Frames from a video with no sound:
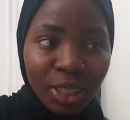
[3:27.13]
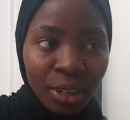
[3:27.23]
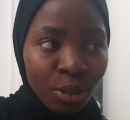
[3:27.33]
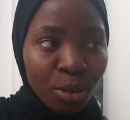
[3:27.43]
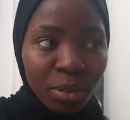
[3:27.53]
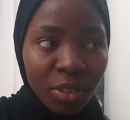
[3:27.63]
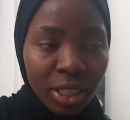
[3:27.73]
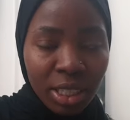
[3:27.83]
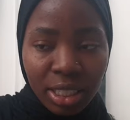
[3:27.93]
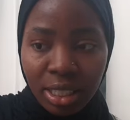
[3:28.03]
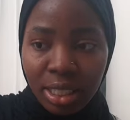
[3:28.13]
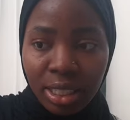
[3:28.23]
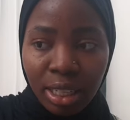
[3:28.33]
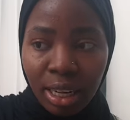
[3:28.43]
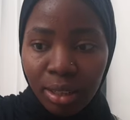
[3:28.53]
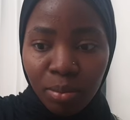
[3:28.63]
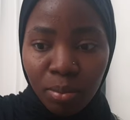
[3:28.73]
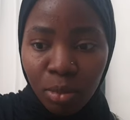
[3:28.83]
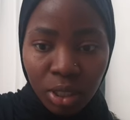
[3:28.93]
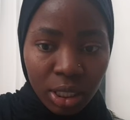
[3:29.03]
I got some of the things that
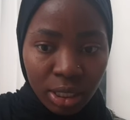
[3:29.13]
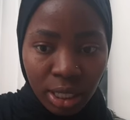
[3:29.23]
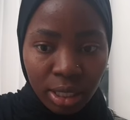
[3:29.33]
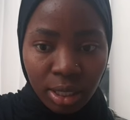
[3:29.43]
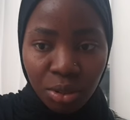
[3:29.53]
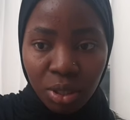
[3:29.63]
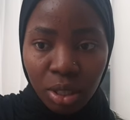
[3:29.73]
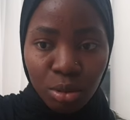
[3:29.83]
more things I needed to get,